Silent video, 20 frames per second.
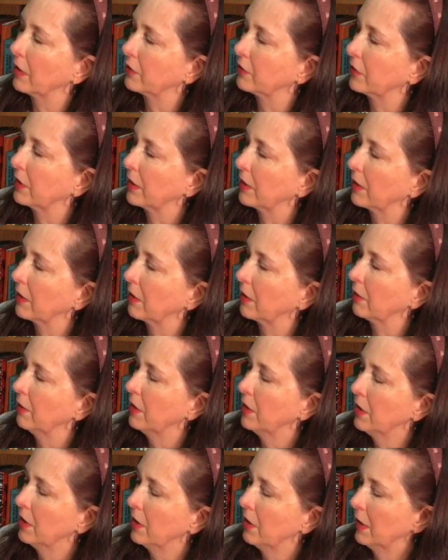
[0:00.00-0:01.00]
here
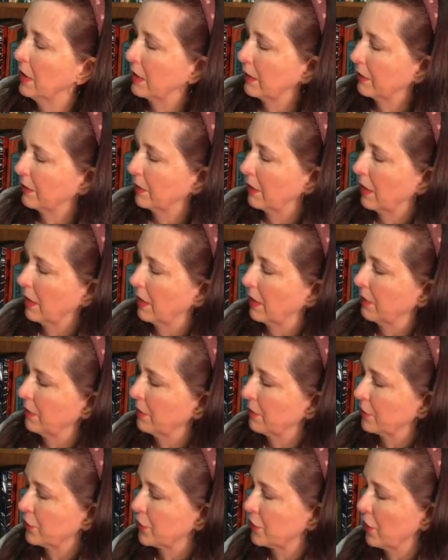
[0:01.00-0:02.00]

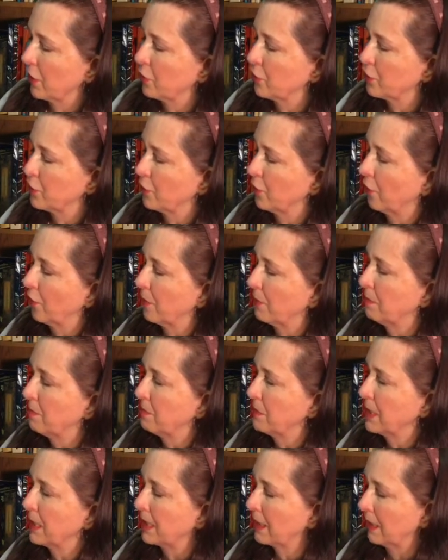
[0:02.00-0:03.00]
shows you the
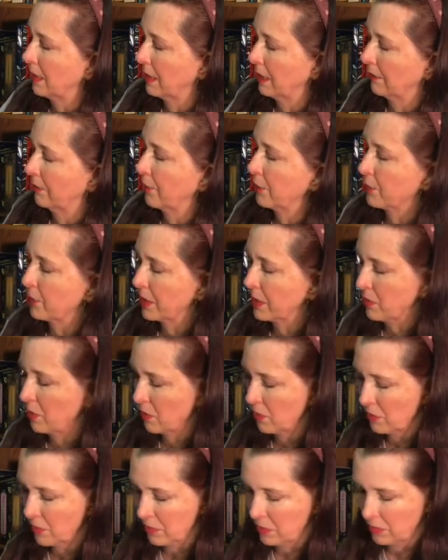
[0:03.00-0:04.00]
middle of the
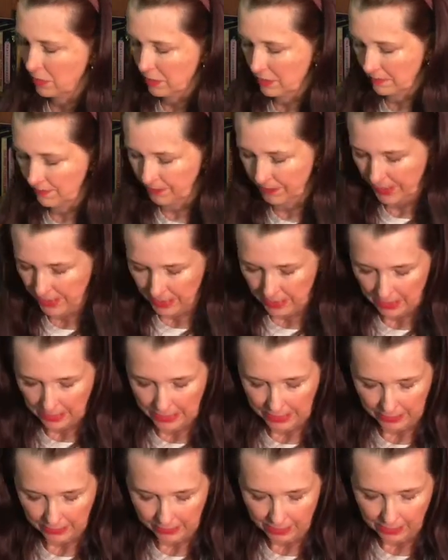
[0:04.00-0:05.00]
recorder, like
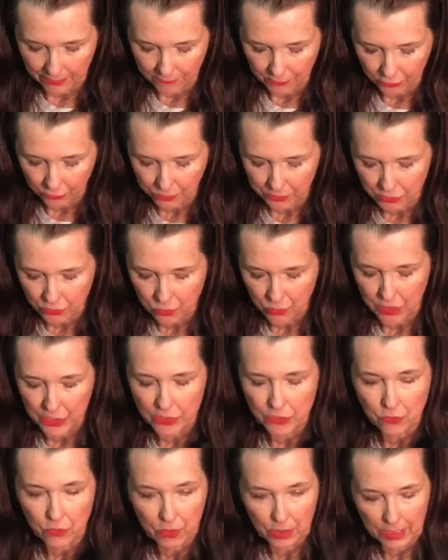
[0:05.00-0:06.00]
the difference between
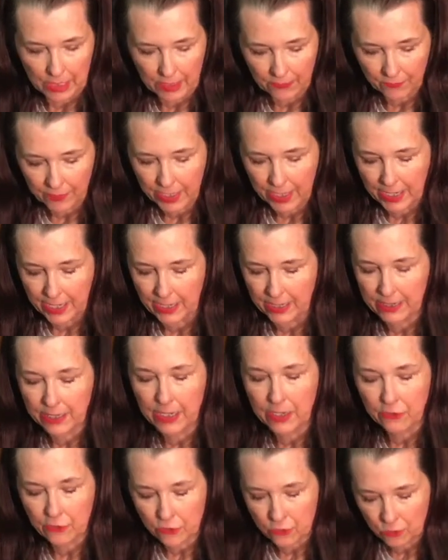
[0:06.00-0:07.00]
your left hand and
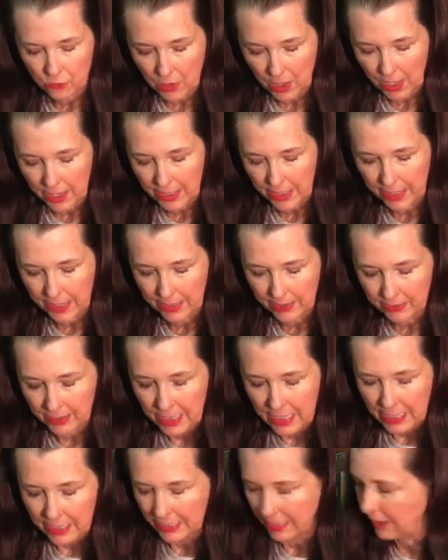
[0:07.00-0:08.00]
your right hand.
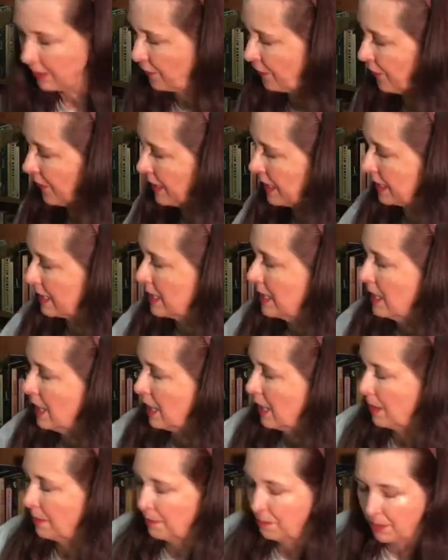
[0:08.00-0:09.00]
Anything
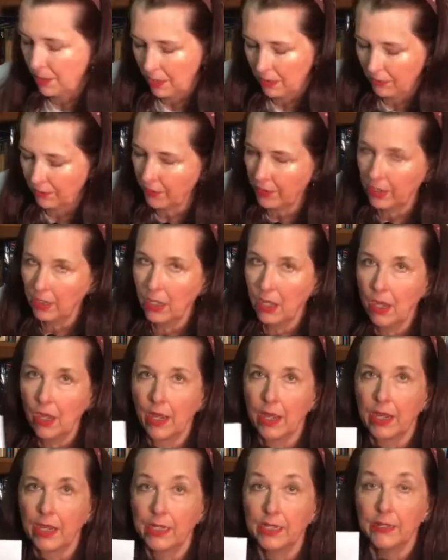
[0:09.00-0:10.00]
above the
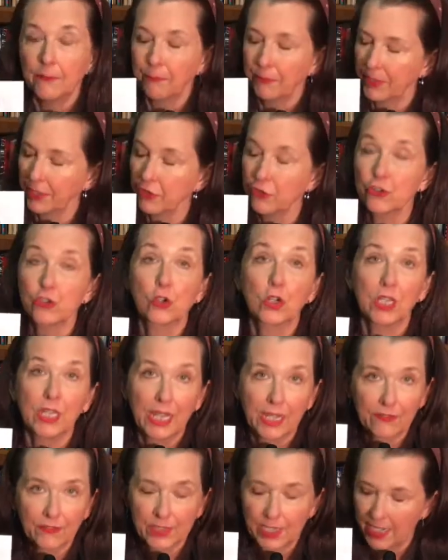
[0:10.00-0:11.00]
line is your
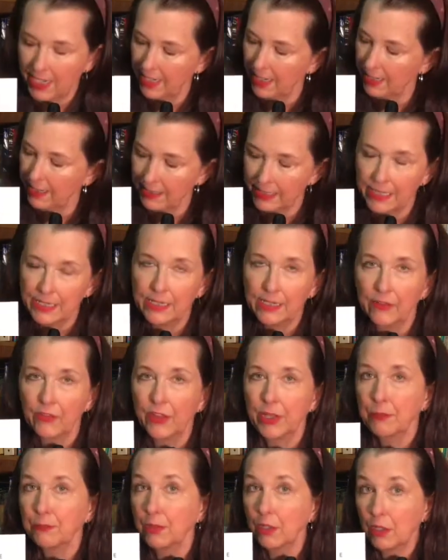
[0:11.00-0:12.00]
left hand, and anything
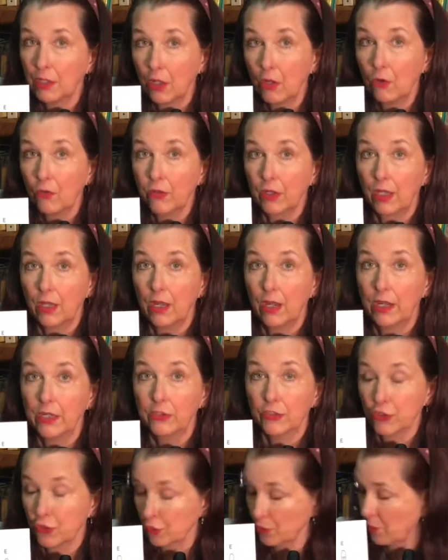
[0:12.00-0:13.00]
below the line is
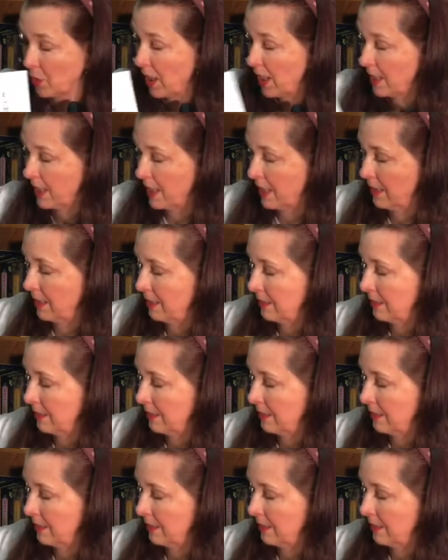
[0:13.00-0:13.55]
your right hand.